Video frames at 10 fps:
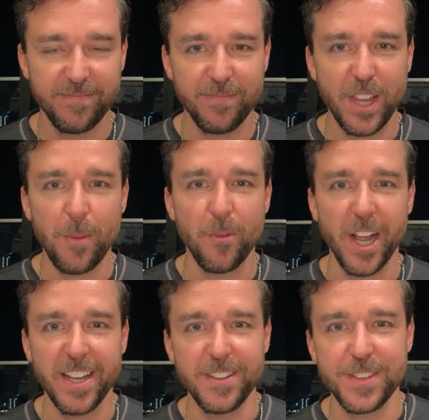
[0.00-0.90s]
I'm
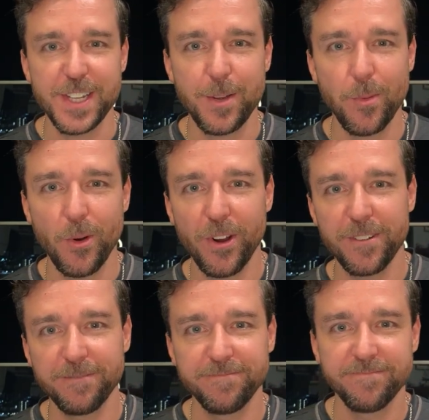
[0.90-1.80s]
Ryan in Singapore.
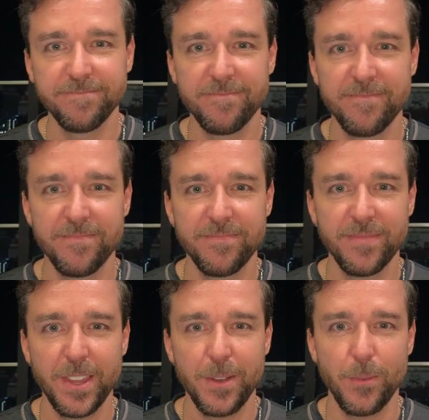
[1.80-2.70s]

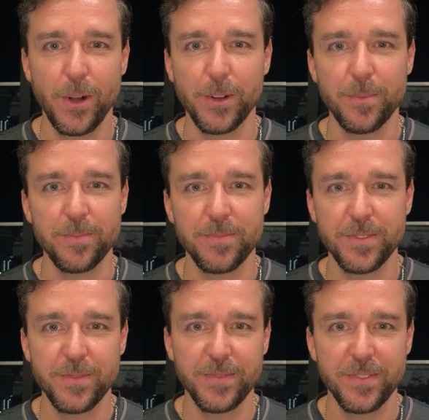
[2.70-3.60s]
Welcome
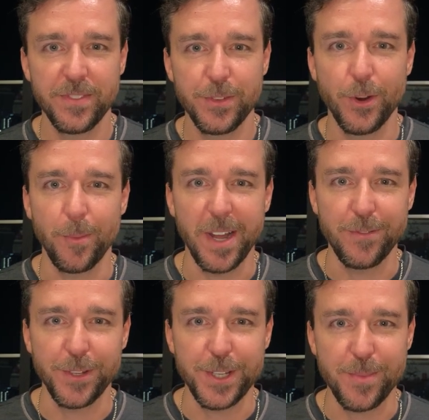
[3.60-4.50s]
to our
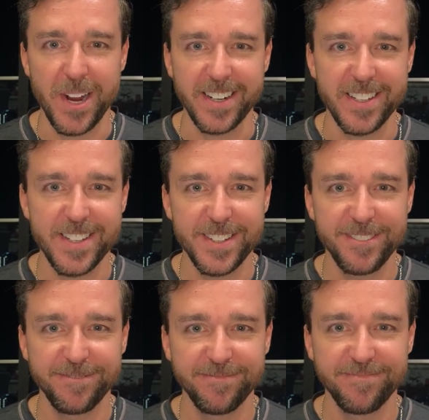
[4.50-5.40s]
mindfulness practice.
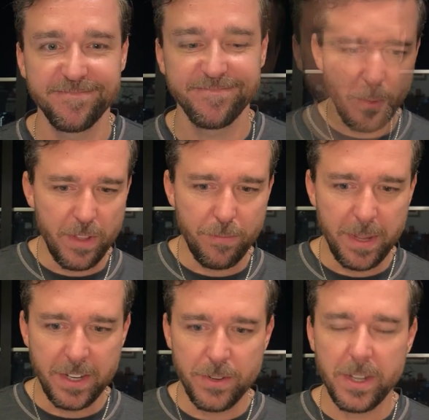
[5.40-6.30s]
We've
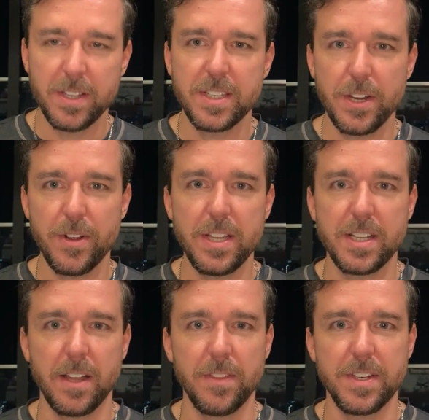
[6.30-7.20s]
been doing a series
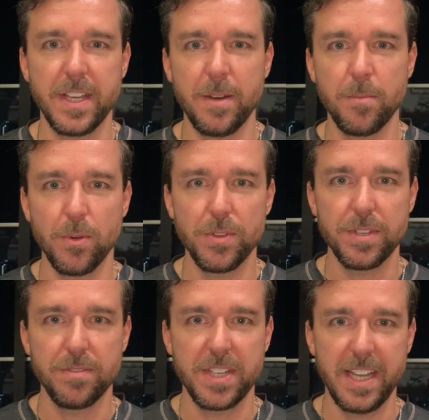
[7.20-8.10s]
on the 10 bowls
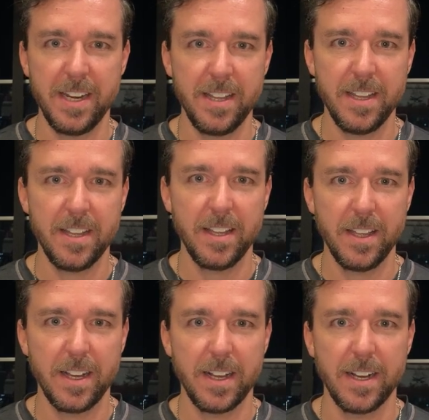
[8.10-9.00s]
of Zen,
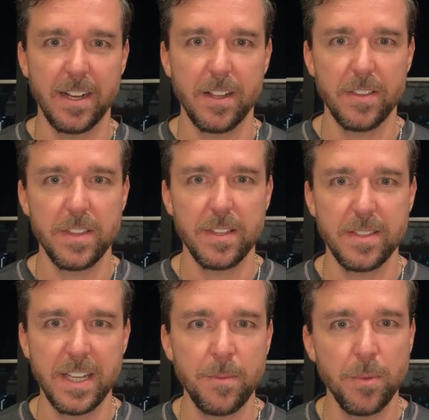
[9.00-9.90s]
the
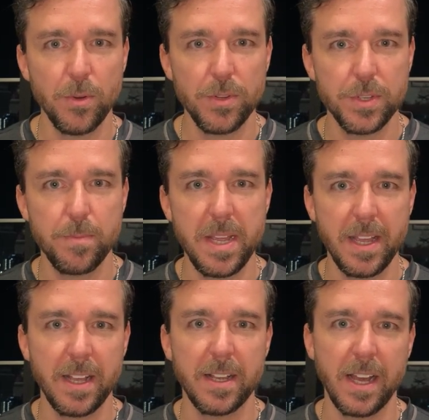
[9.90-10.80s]
10 bowls
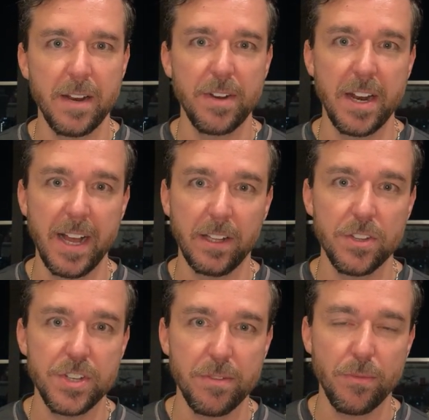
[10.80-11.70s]
being kind of an
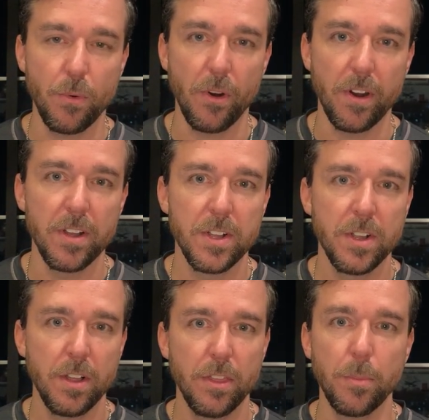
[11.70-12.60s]
analogy for
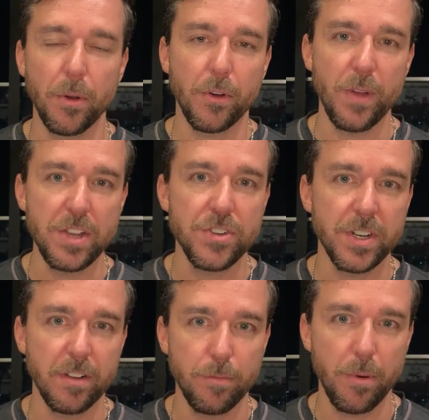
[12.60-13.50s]
the
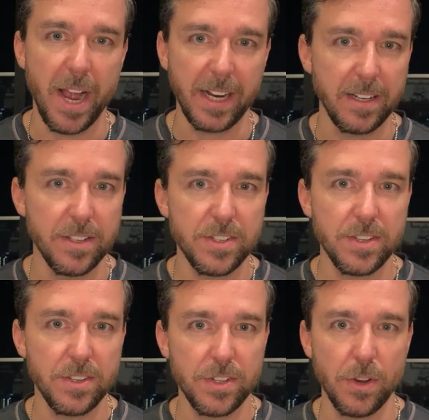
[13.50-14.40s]
progression of practice.
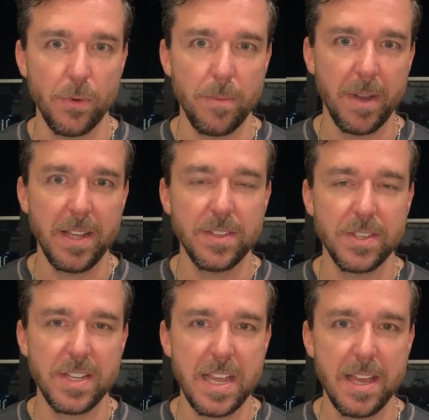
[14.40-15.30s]
So we might
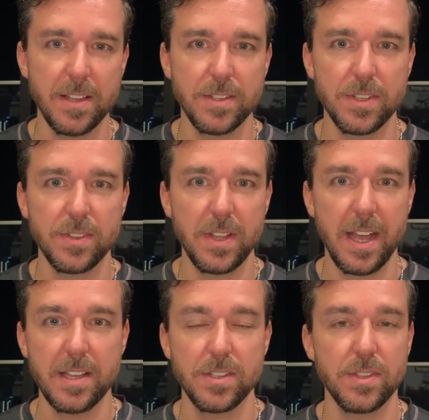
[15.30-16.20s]
see
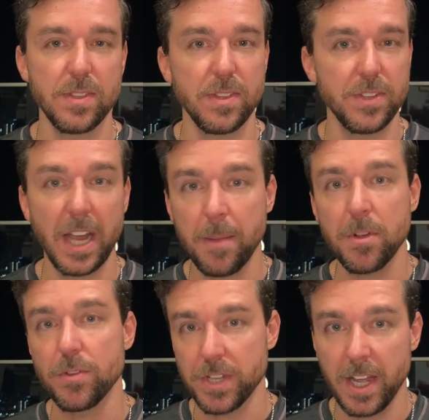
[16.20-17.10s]
as time
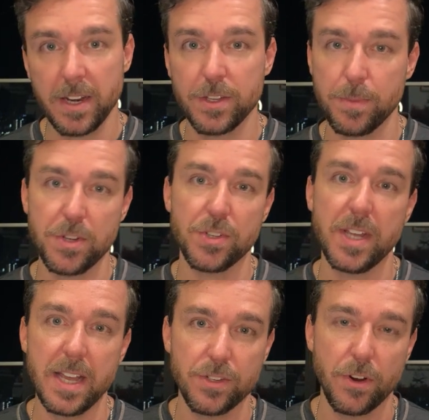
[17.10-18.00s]
goes on,
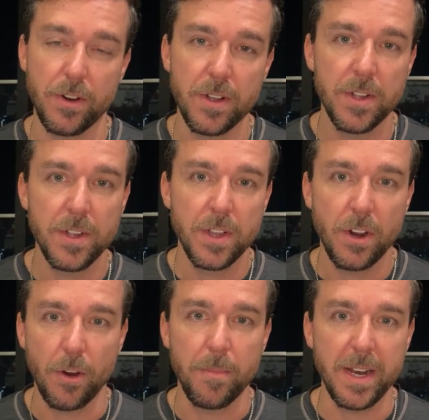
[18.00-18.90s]
especially as our
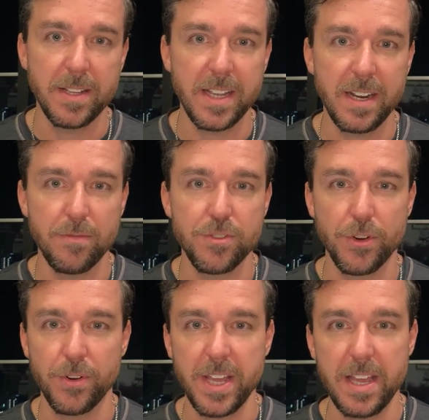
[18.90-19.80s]
meditative
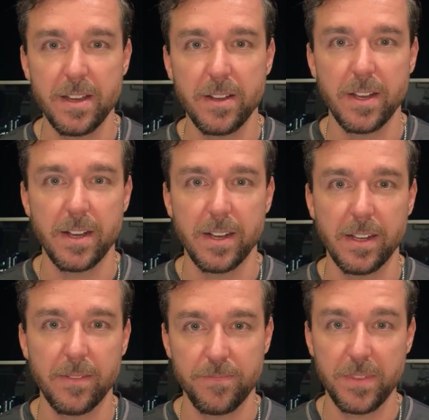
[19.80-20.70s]
journey
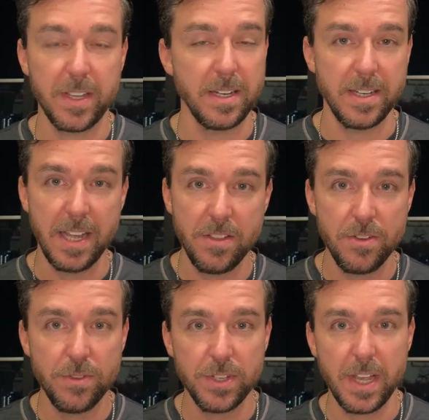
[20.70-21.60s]

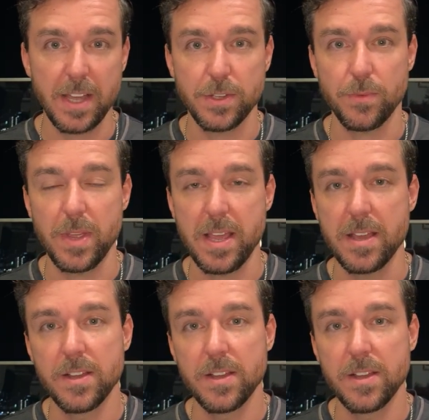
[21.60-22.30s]
continues, as we